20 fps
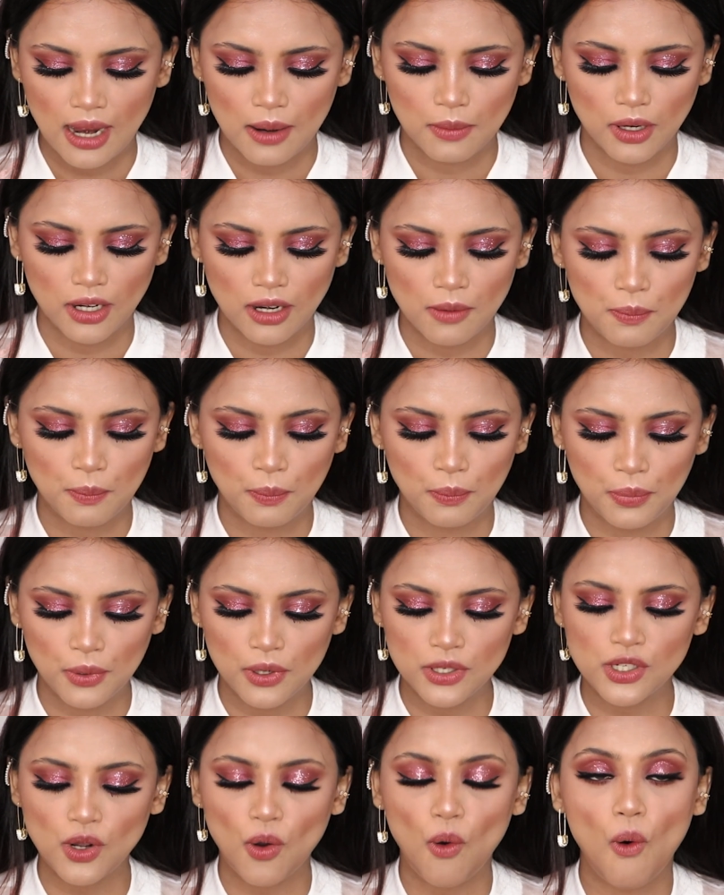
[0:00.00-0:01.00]
I'm gonna
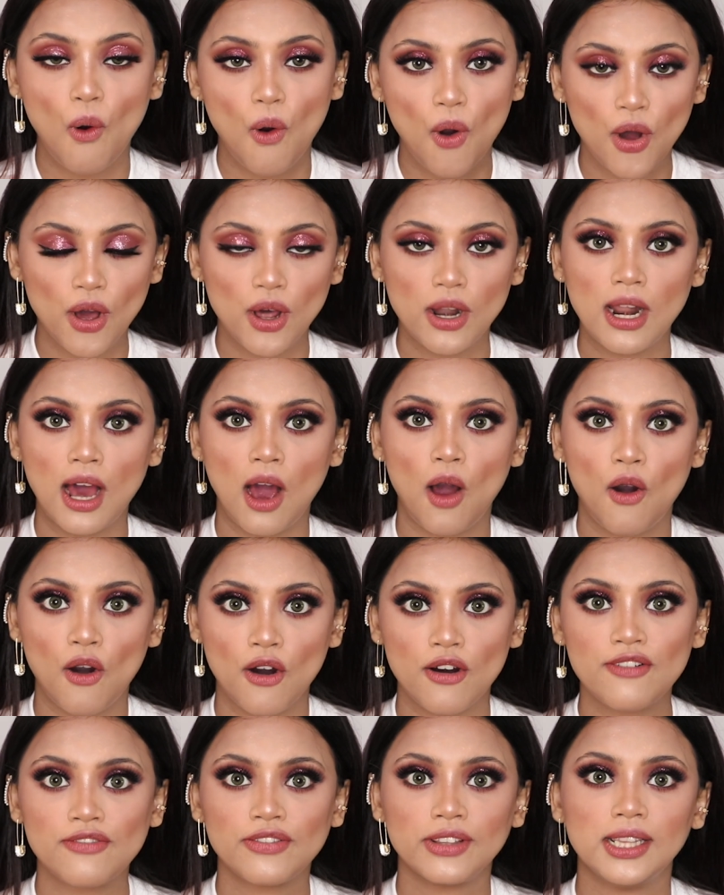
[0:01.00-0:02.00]
put all
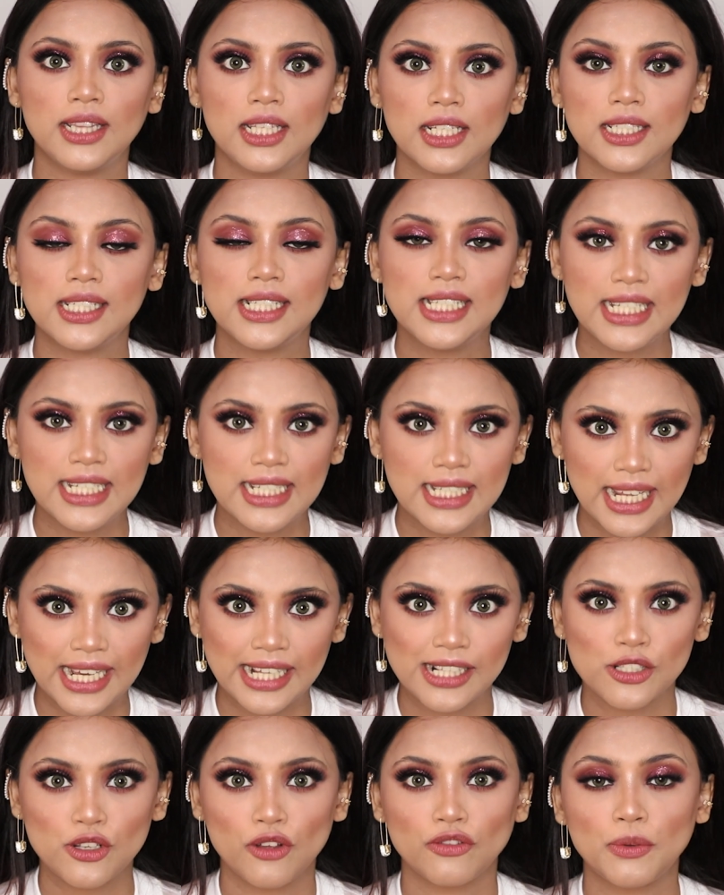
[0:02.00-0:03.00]
of the
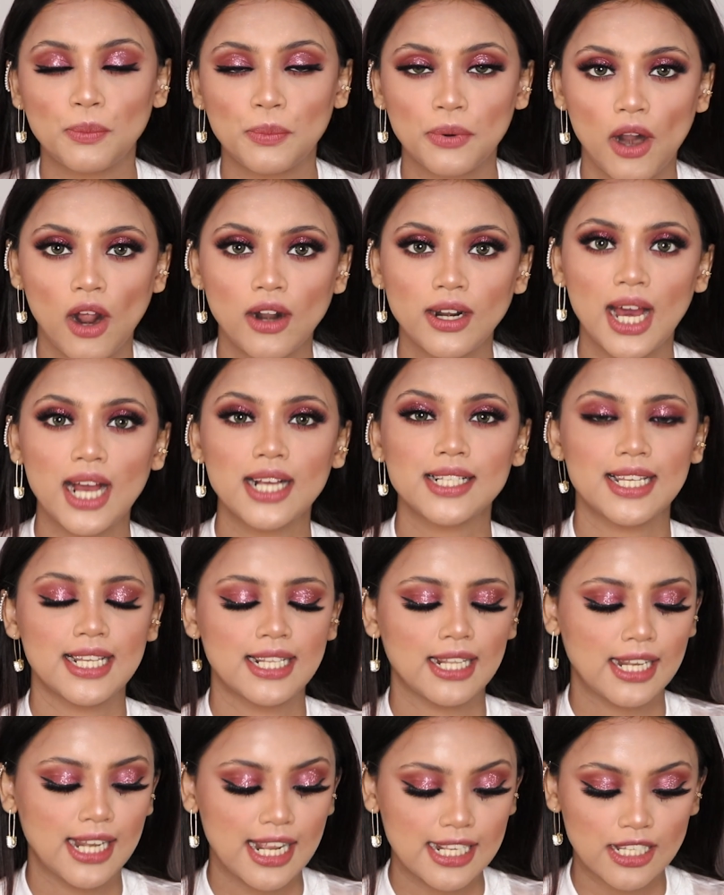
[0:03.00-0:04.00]
details of the
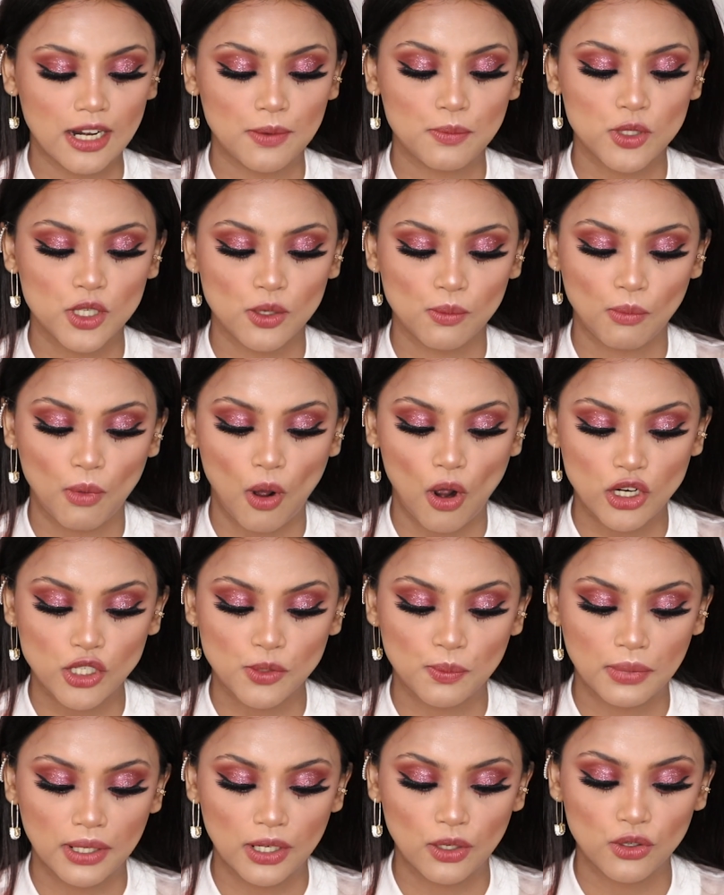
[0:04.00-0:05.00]
products in the description
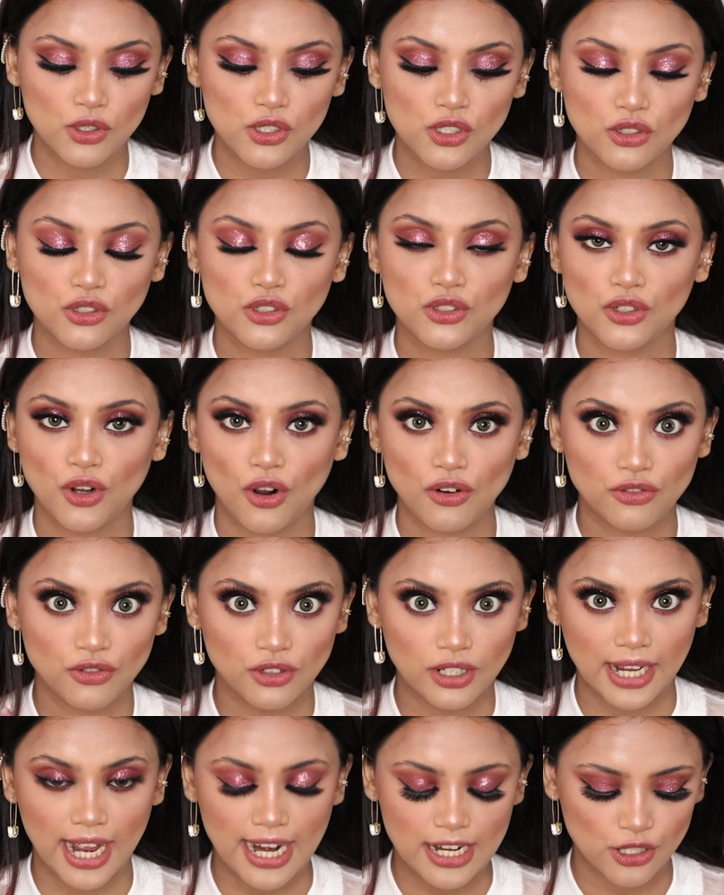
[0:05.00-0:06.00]
box below, so do
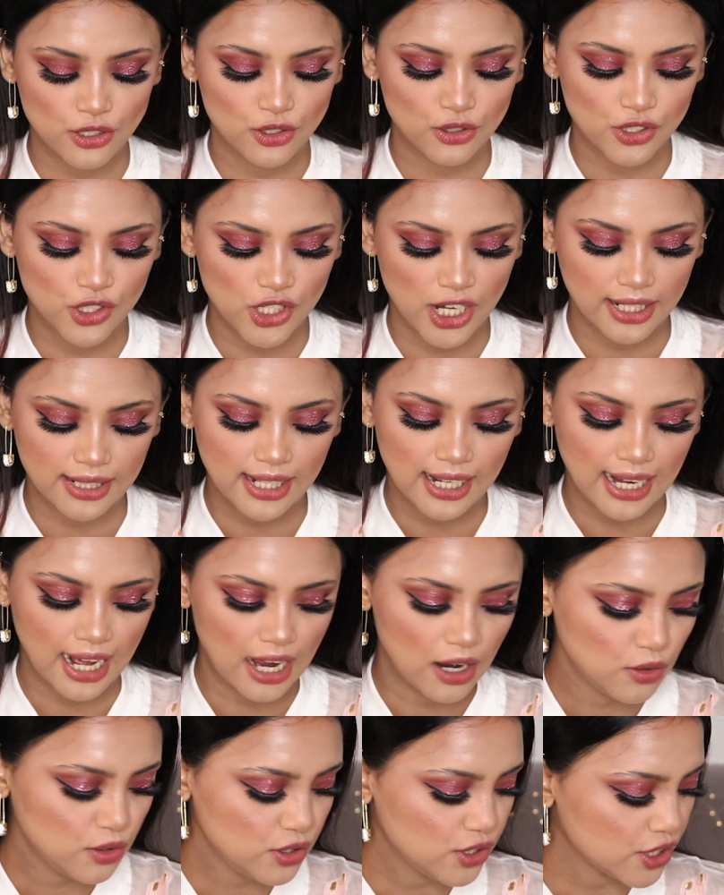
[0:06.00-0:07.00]
not forget to check
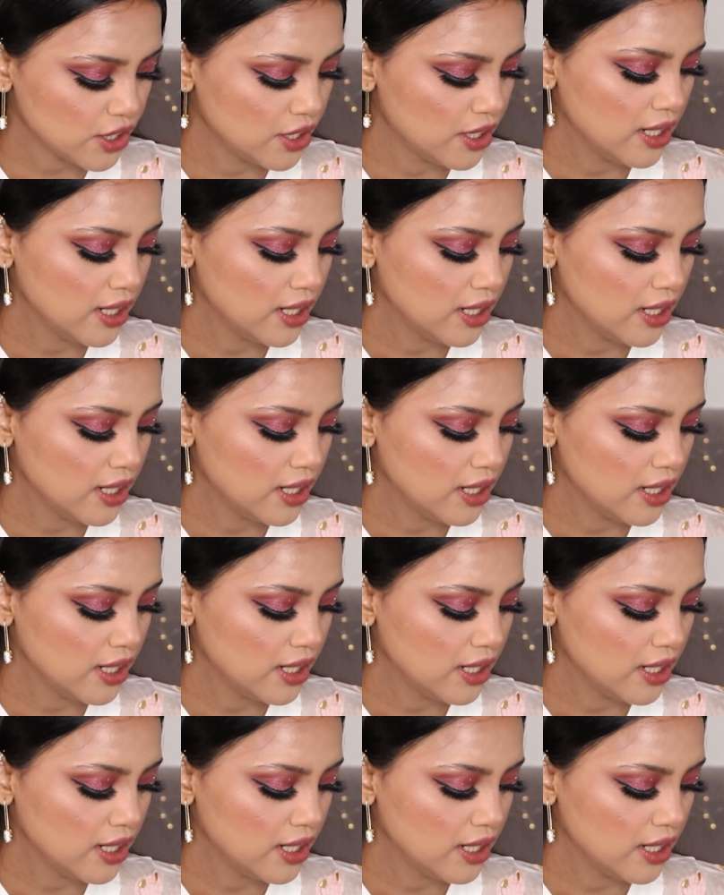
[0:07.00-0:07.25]
that out.